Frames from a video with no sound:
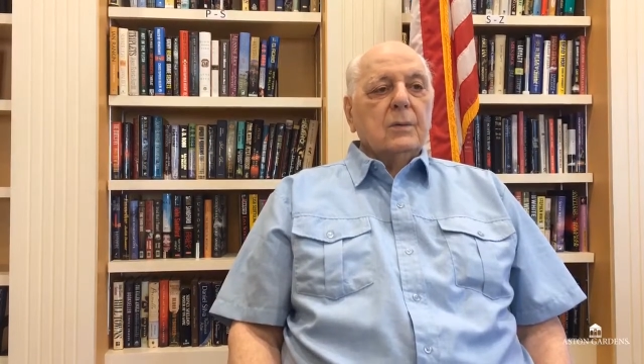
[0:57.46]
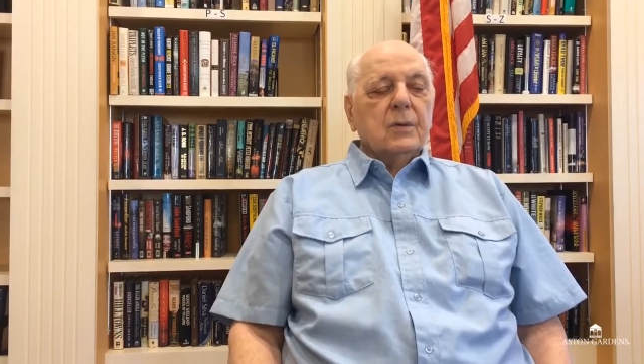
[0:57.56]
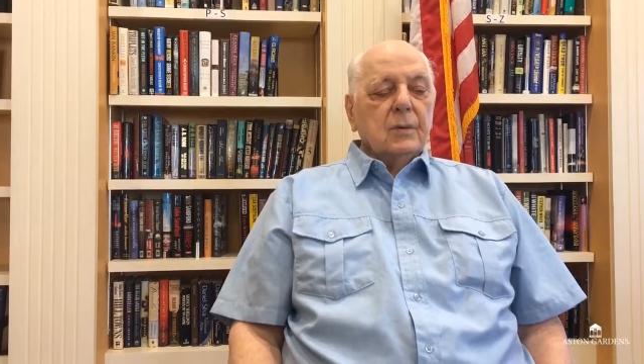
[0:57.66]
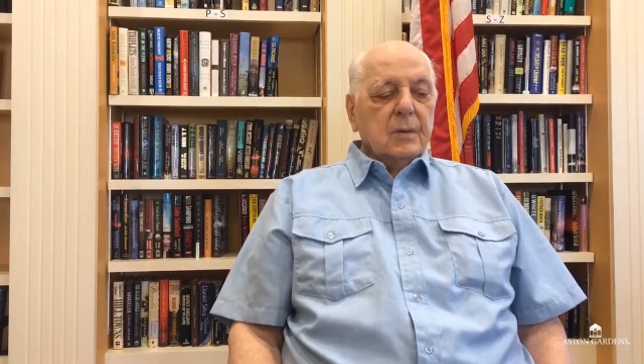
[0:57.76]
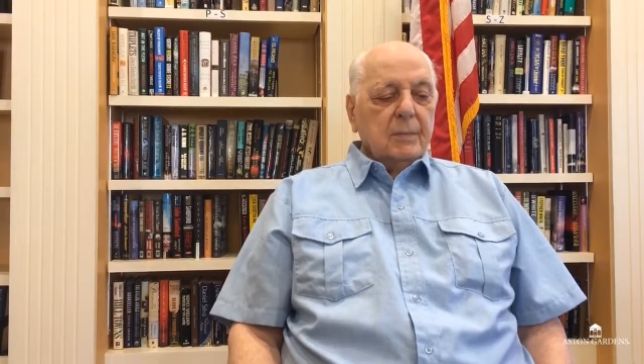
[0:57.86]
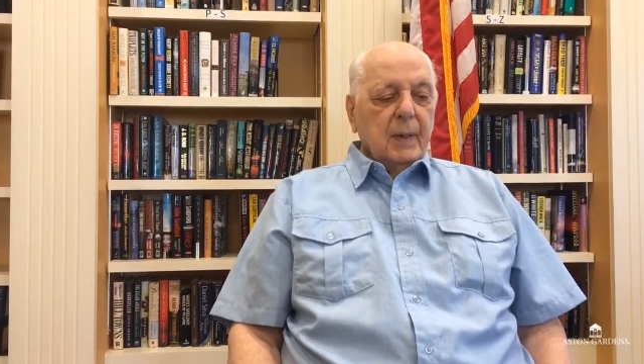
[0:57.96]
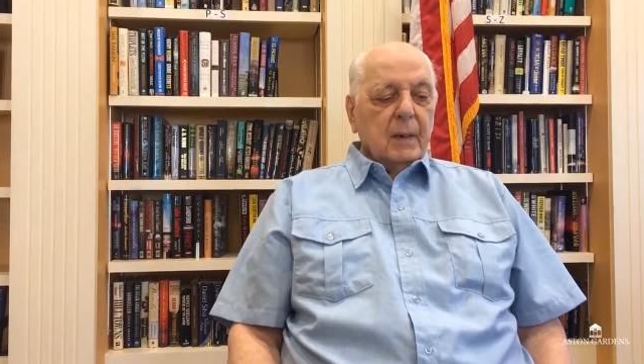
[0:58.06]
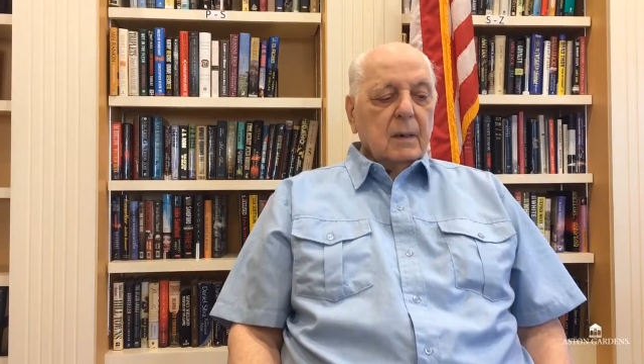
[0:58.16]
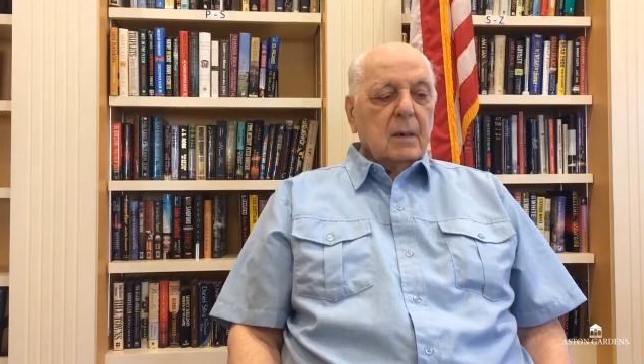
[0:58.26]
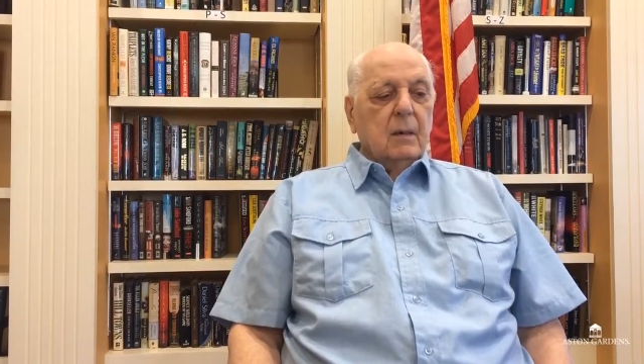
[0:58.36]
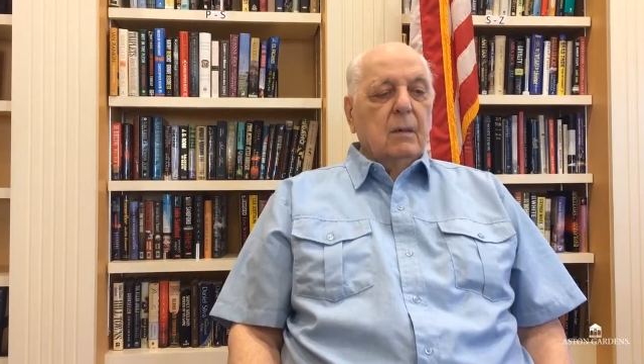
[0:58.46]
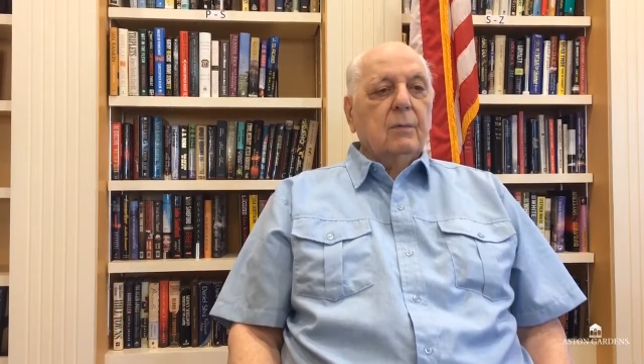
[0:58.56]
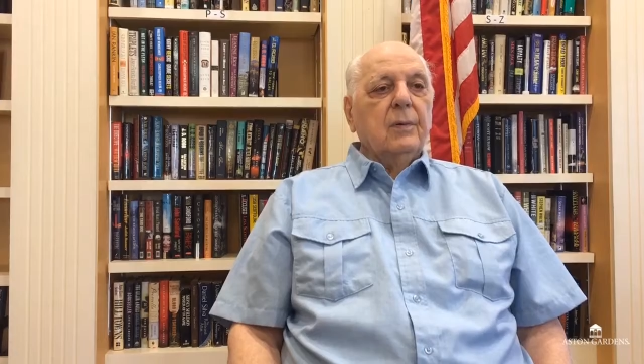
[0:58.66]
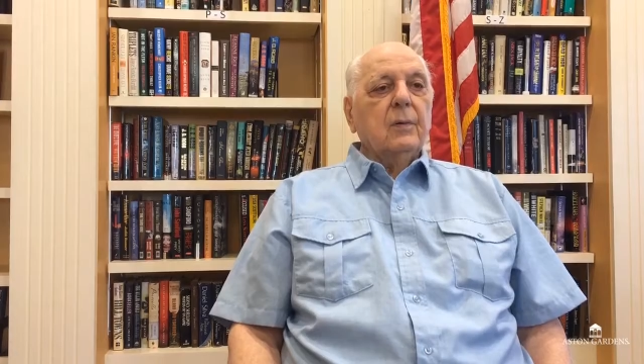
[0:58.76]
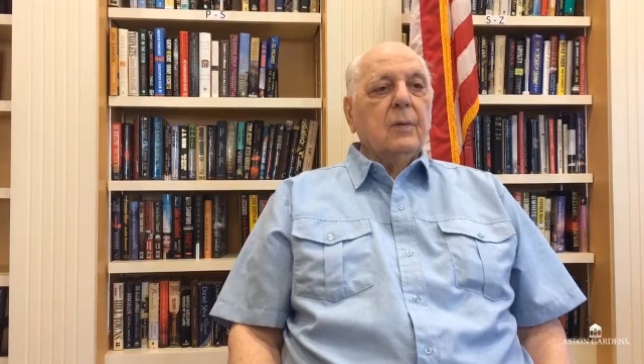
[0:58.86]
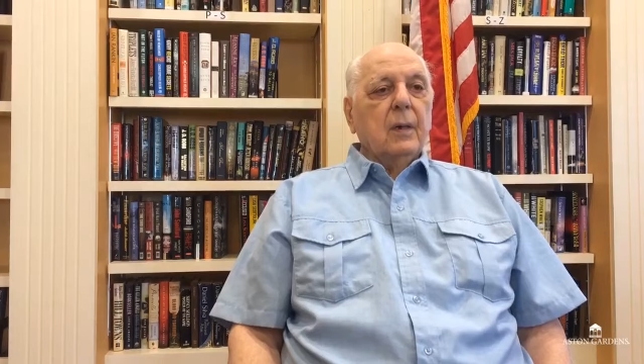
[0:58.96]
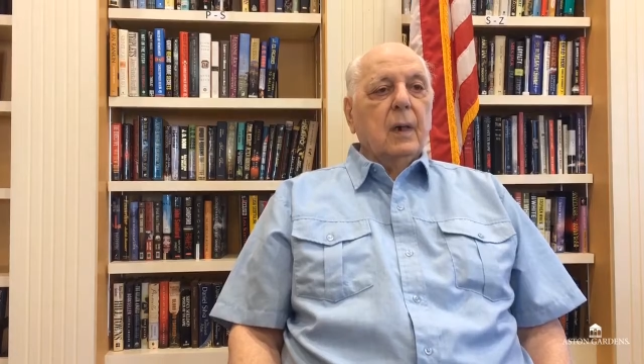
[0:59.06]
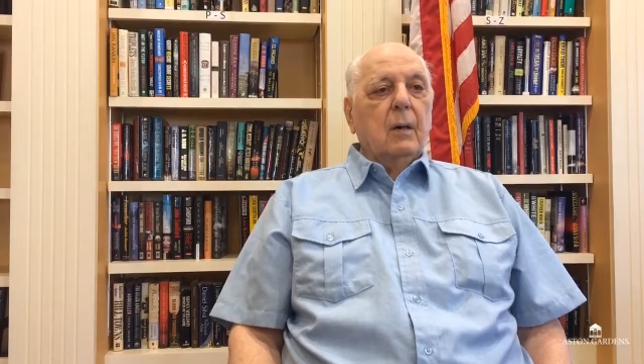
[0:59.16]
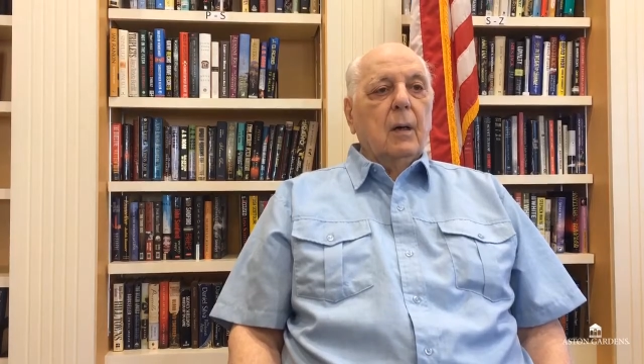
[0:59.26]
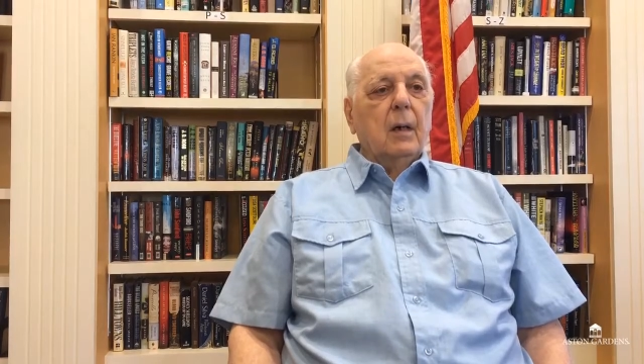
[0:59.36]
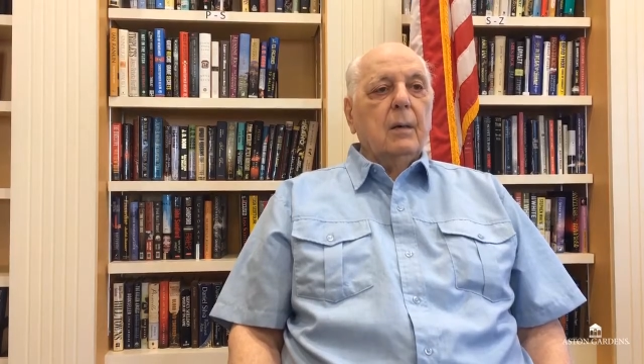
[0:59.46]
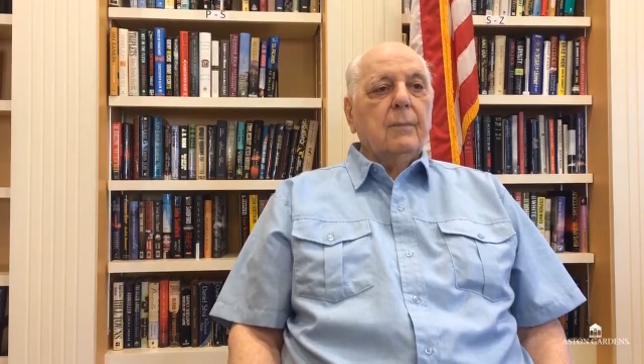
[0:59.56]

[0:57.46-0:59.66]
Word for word: During the Battle of Okinawa,